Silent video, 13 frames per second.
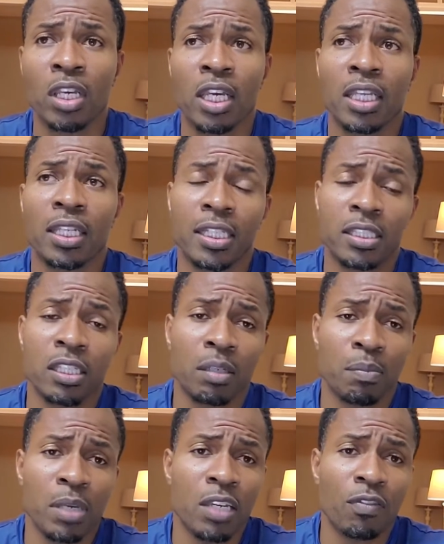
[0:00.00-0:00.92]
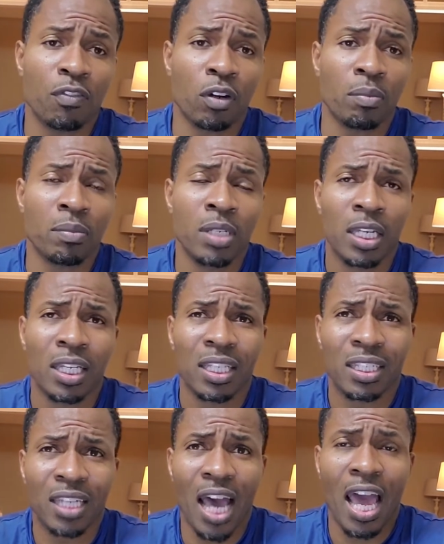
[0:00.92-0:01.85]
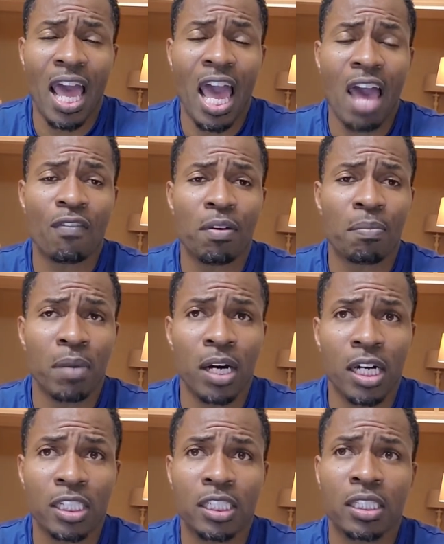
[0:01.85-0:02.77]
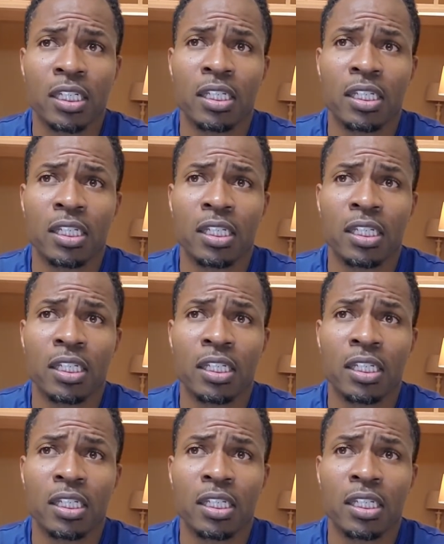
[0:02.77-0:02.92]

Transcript: that took me from not having much